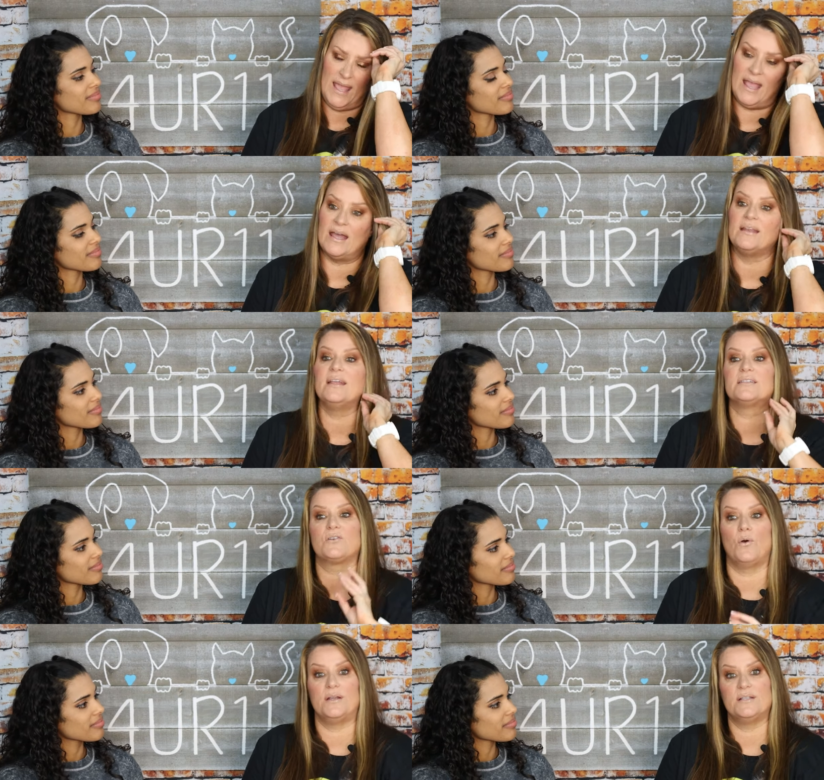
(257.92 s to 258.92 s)
Speaker 1: and
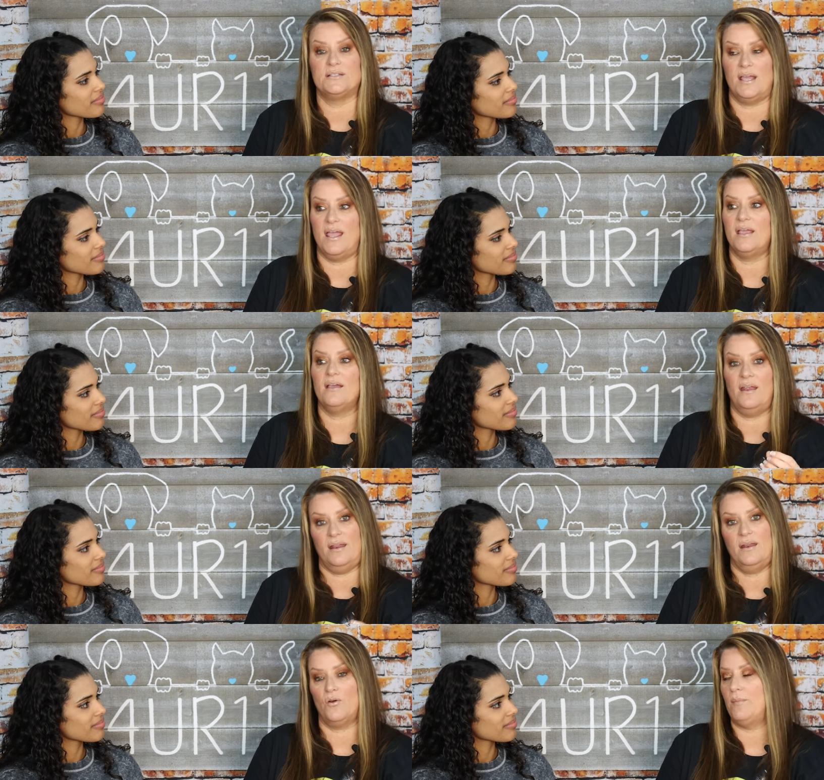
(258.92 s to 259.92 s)
it's going to take
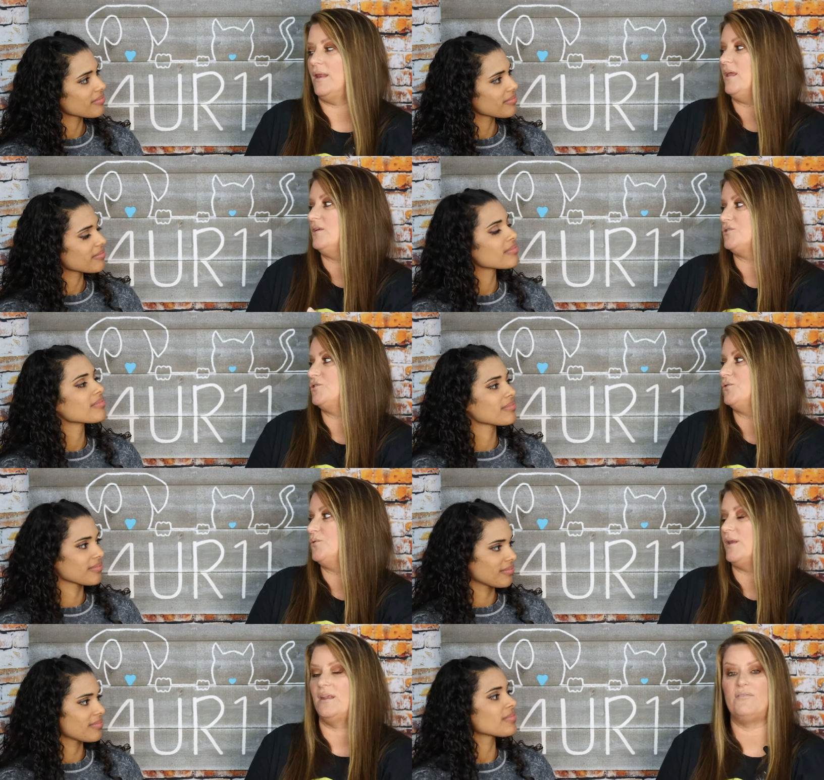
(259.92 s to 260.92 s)
an intermediate
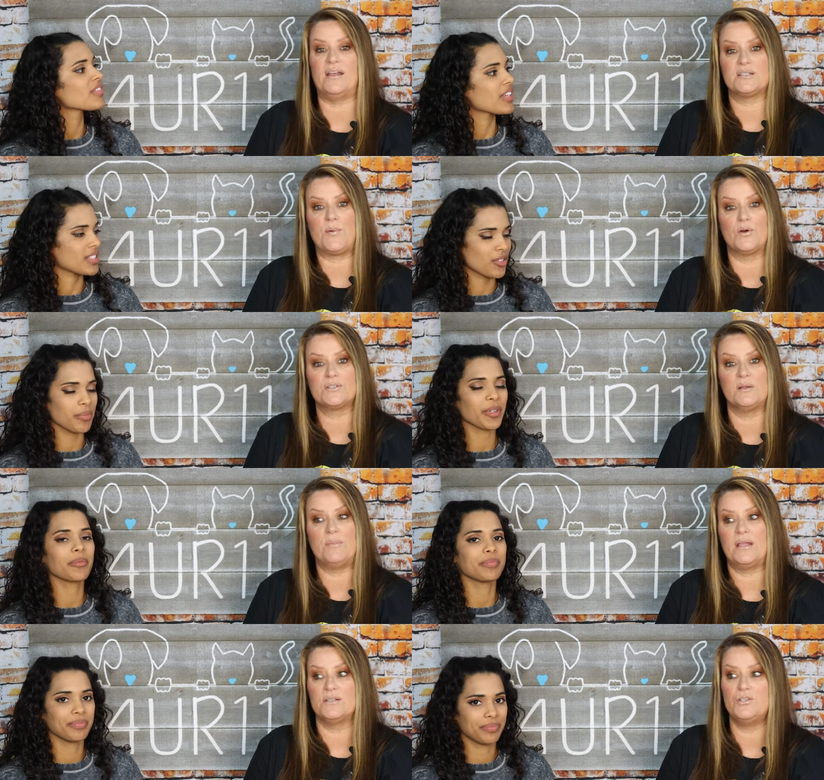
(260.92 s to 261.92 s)
to an advanced That's
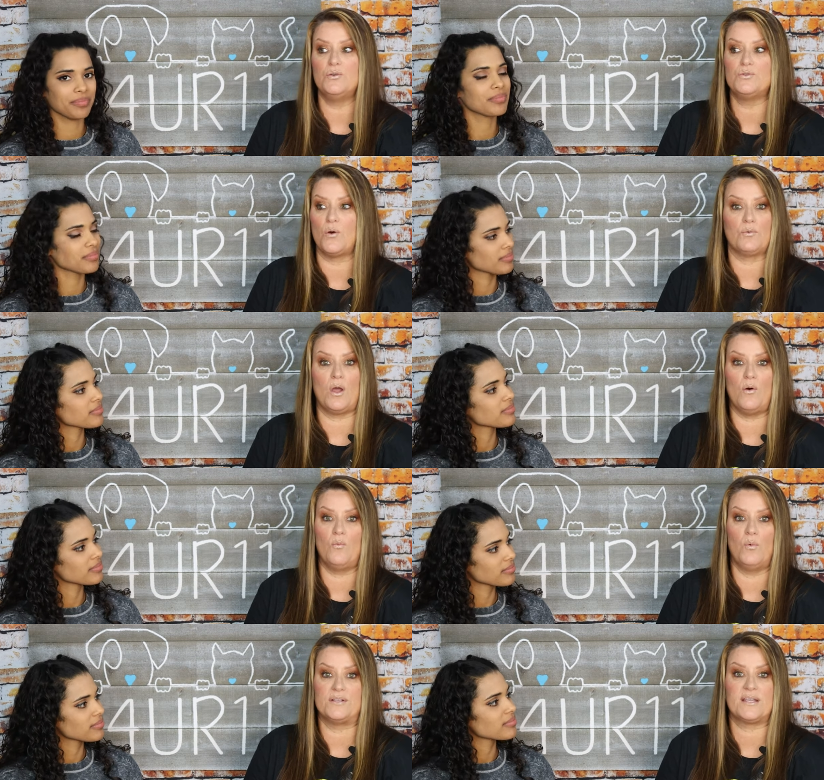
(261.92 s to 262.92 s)
person because you don't
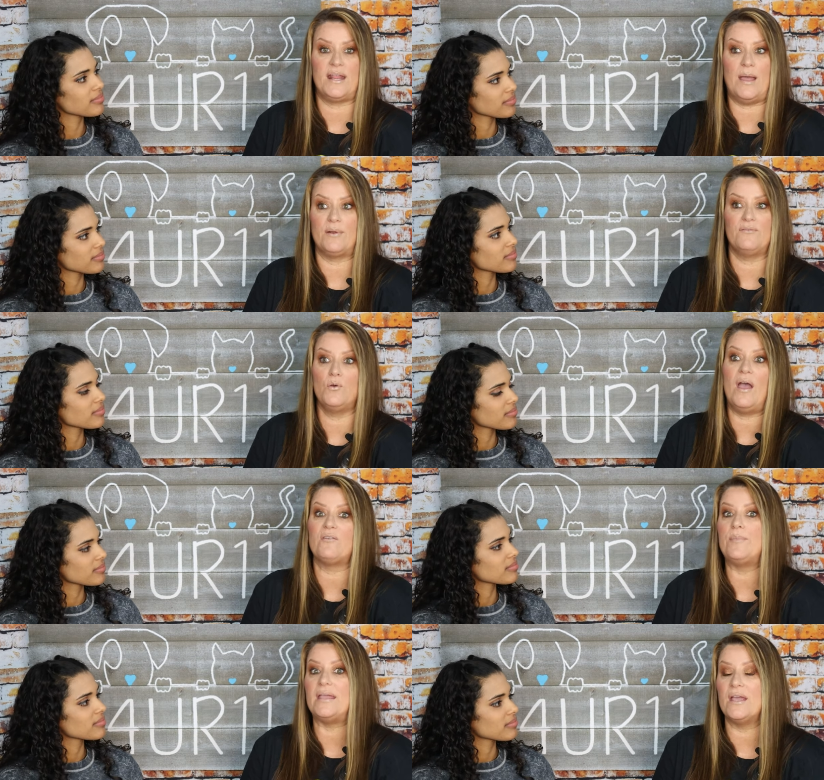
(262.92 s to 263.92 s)
know what's going to happen. If you
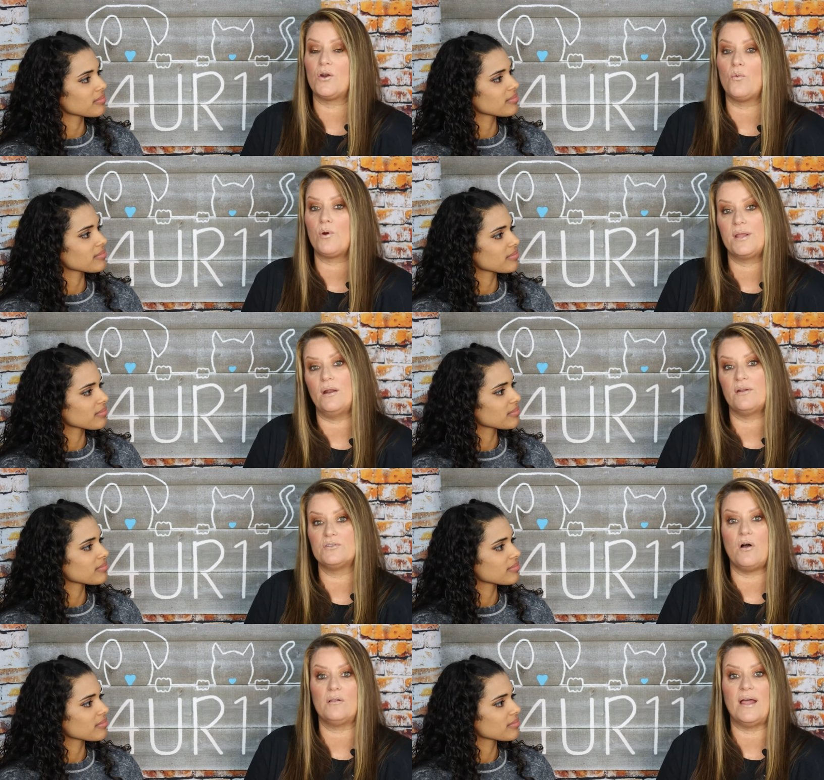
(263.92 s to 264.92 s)
have a beginner working on
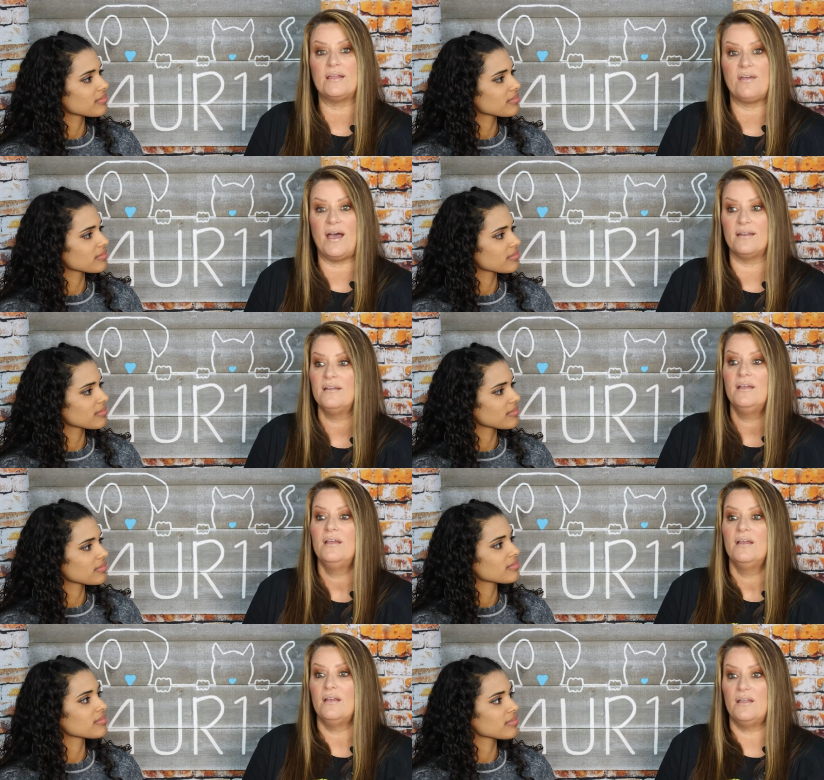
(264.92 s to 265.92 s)
a dog like that,
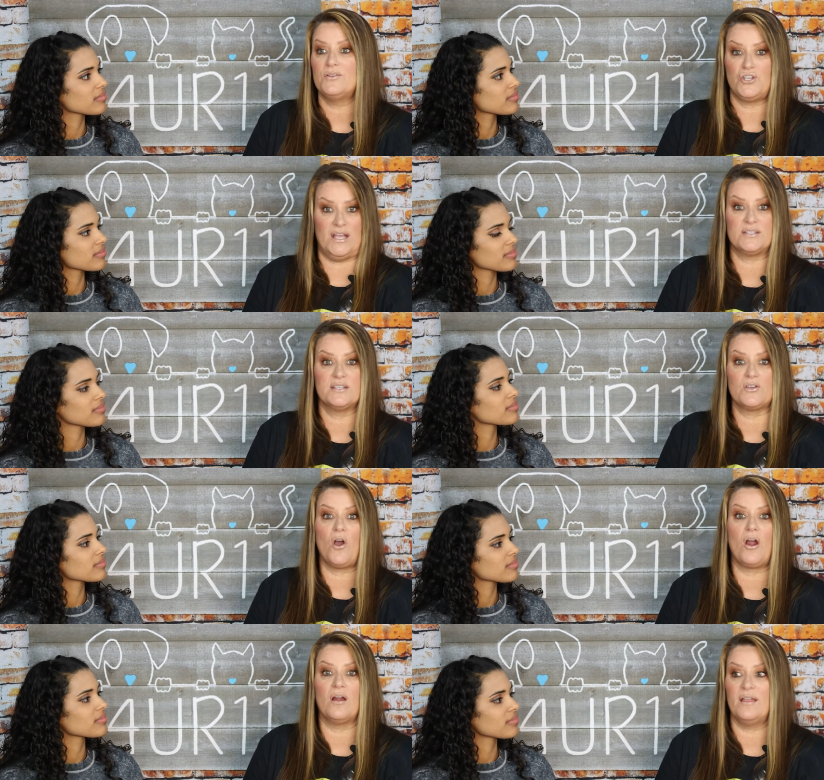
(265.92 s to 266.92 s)
chances
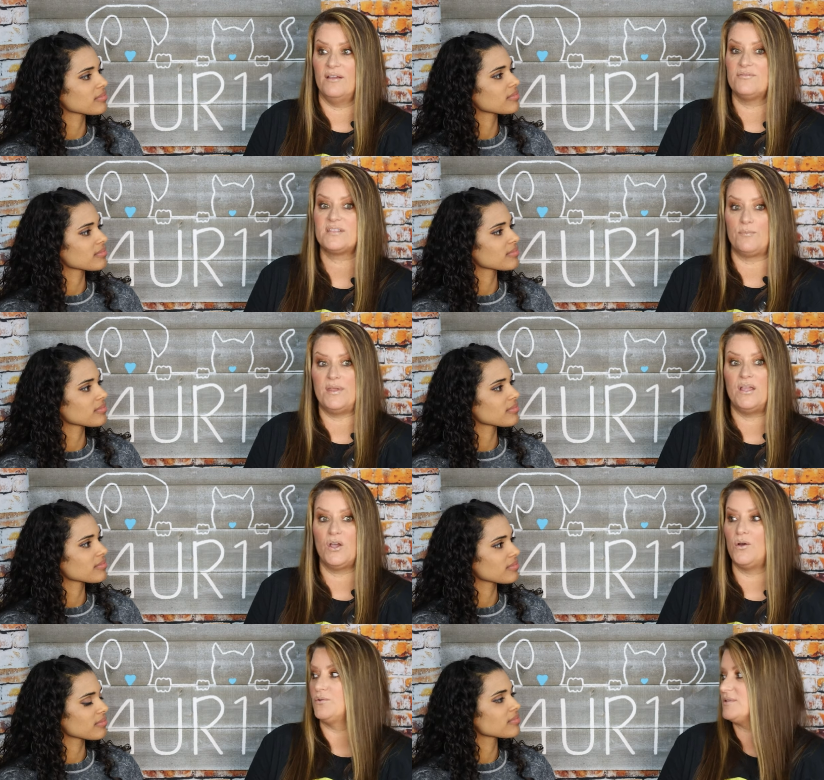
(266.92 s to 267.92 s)
are if
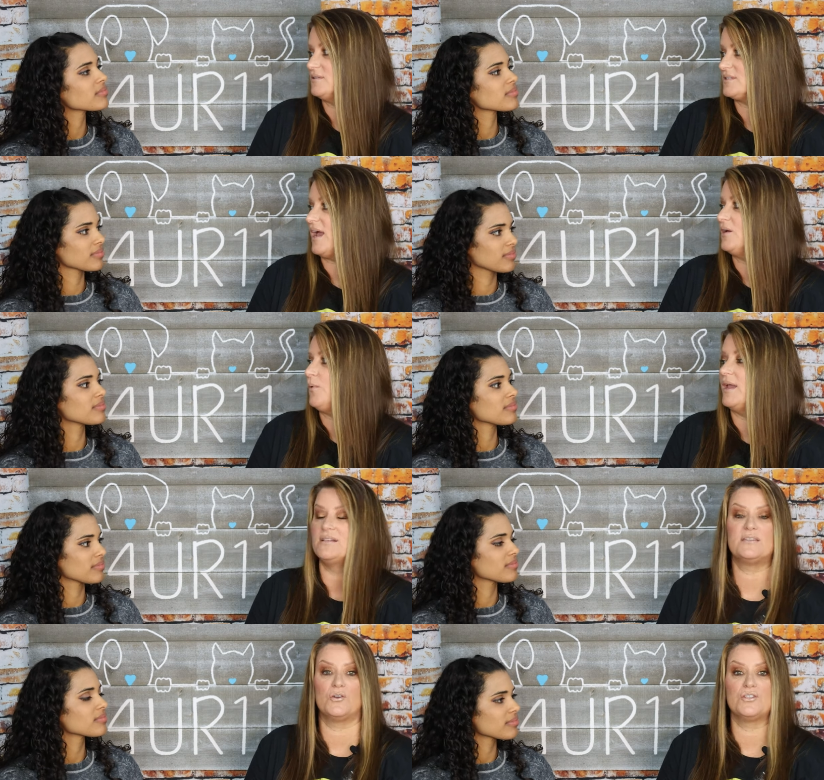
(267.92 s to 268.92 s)
something goes
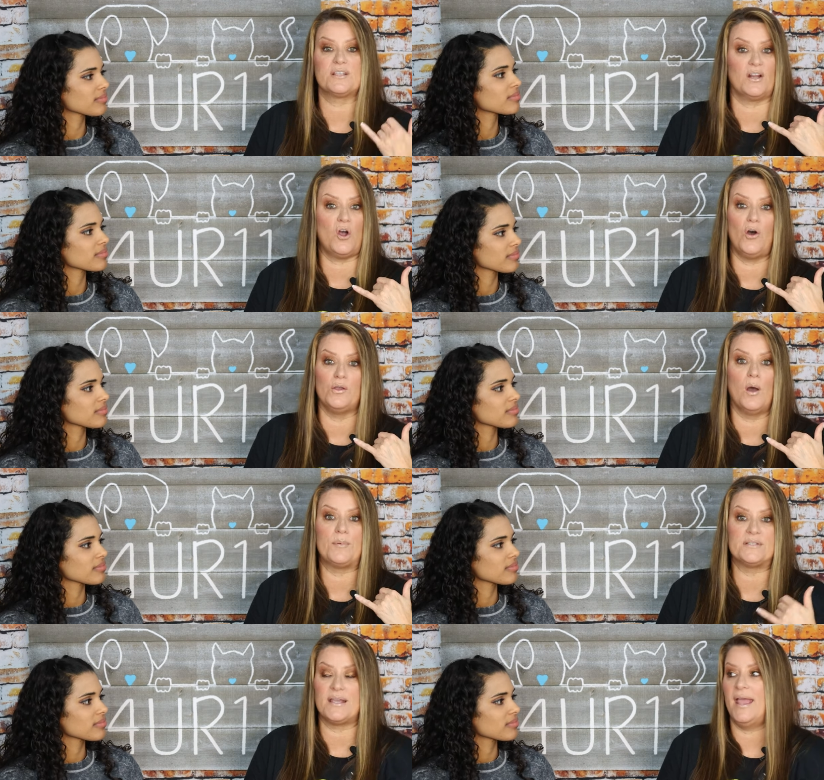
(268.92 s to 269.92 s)
sideways, they're just going to call you
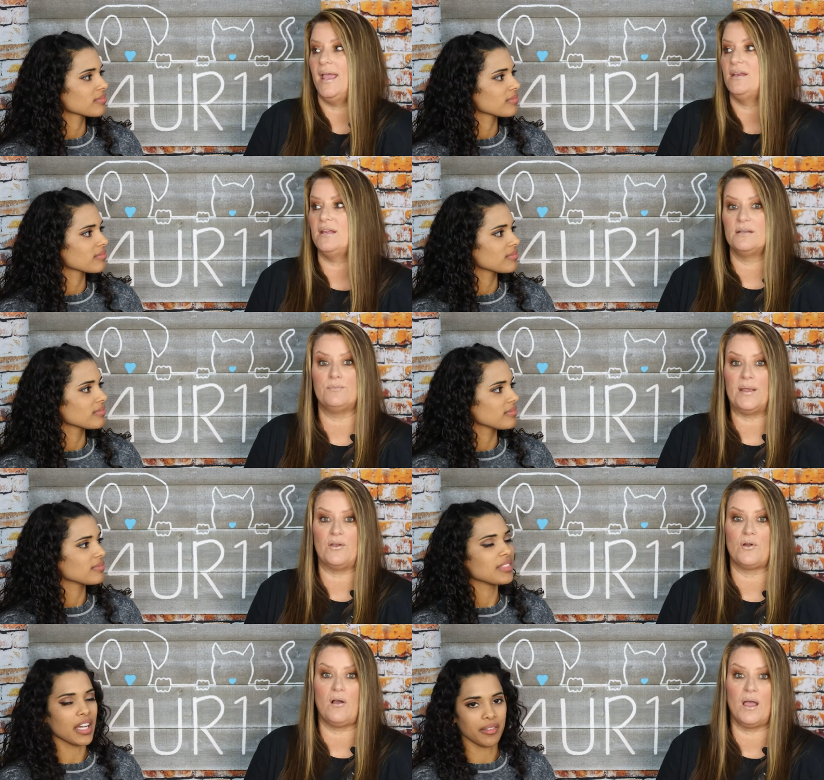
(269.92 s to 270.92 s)
up and say, hey, you need to
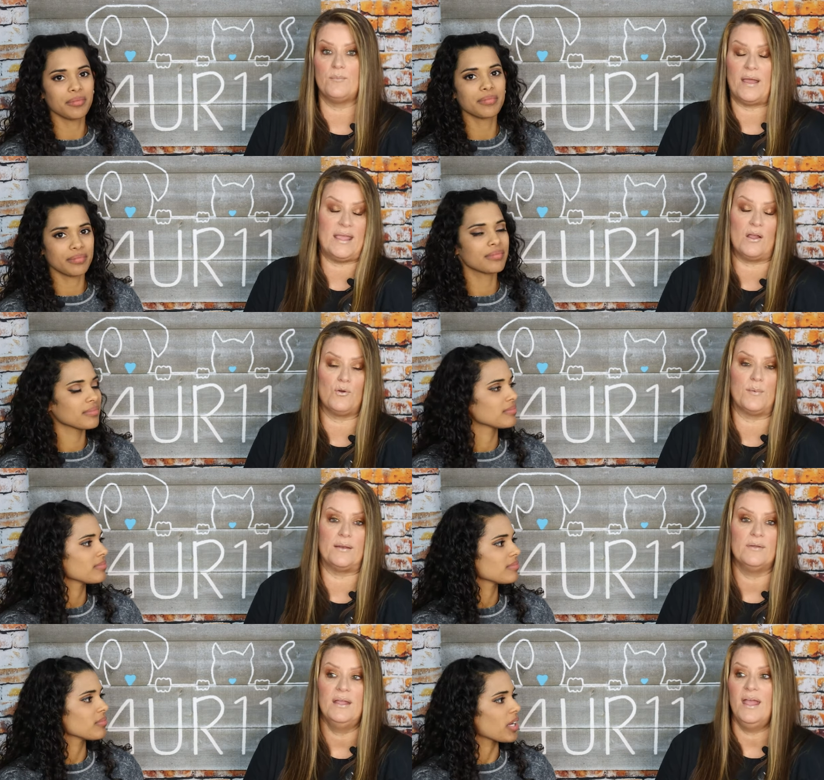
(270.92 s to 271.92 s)
pick your dog yeah. up. I can't groom
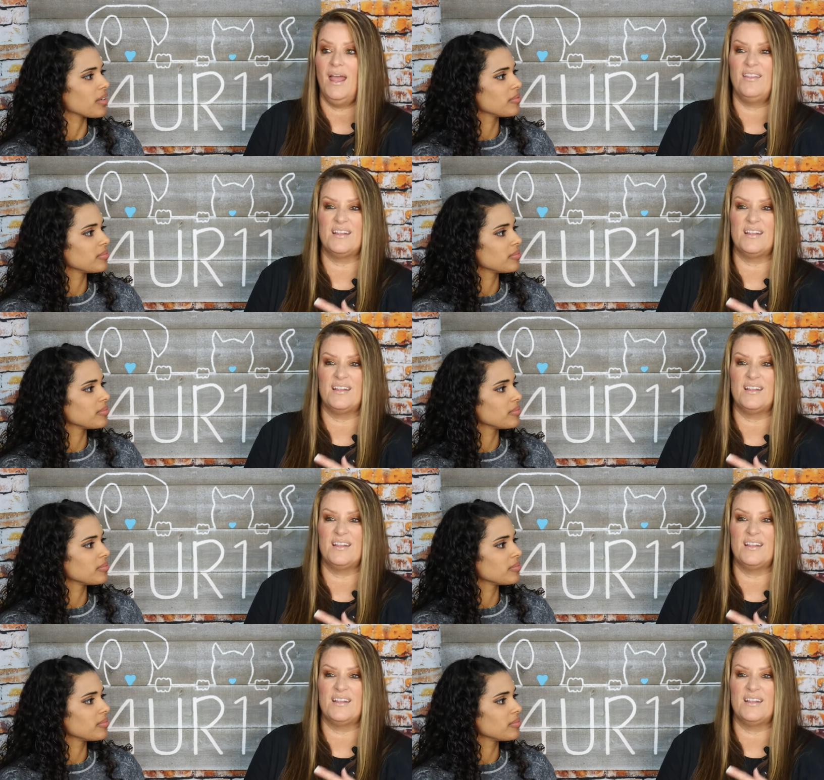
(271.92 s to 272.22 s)
it. Right.